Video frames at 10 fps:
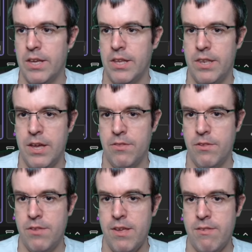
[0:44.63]
Now to
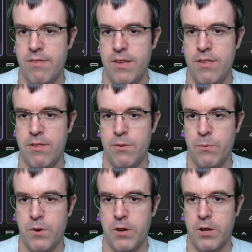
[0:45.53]
test this,
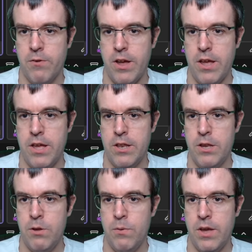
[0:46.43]
we're going to create a
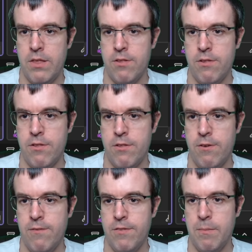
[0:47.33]
new instance
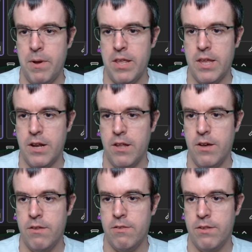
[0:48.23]
of the money
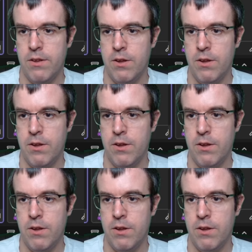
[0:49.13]
class.